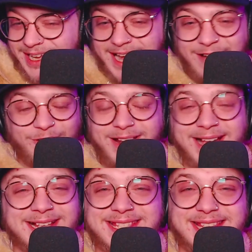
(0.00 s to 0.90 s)
All I
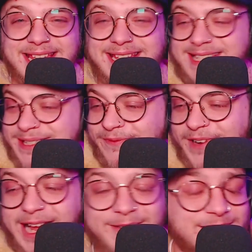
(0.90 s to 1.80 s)
can say is
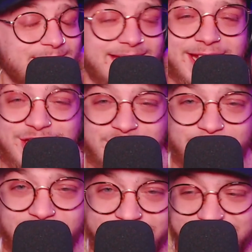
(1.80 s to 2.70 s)
flowers where they're due,
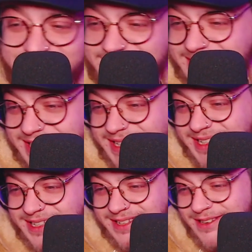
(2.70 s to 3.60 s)
brothers.
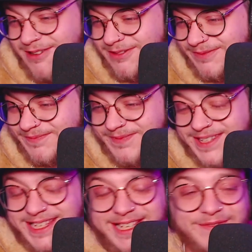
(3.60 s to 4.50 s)
Yo,
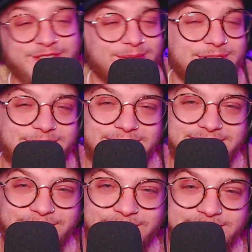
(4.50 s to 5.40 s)
if you enjoyed
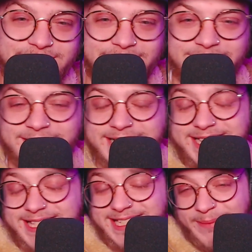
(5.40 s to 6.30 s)
the video,
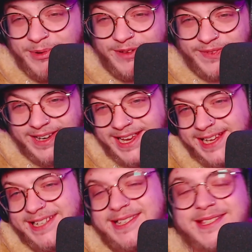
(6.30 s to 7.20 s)
slap it with a like,
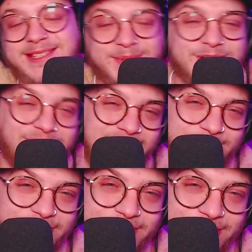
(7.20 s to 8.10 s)
subscribe
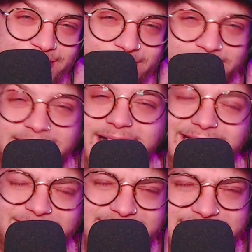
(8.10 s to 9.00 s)
if you're new, and
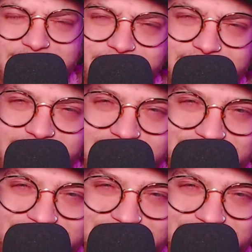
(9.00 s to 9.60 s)
I'll see you in the next